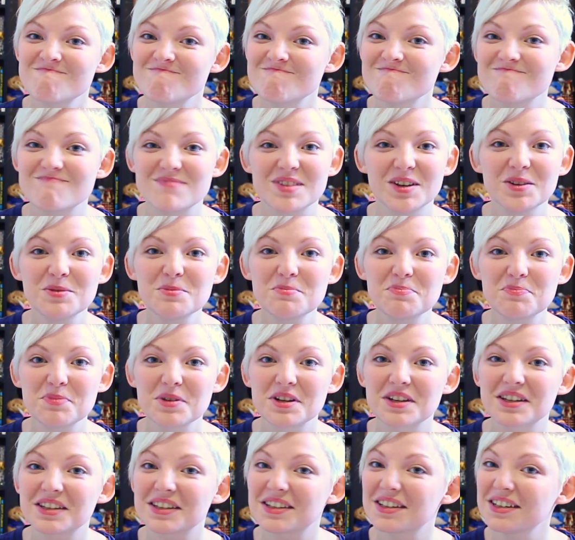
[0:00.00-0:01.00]
Nope.
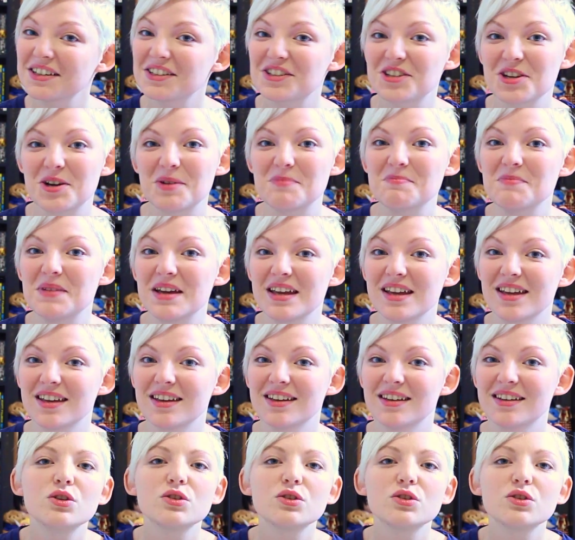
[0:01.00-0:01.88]
Good job, me.